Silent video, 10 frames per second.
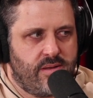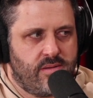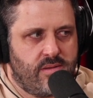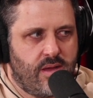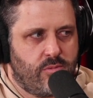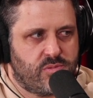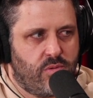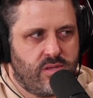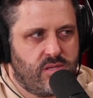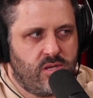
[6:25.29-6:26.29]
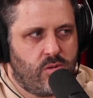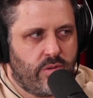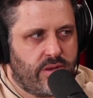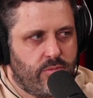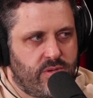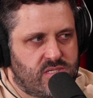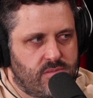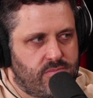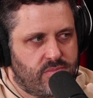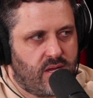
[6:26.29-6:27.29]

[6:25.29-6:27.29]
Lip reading: And at which point, you know, we're going to reach some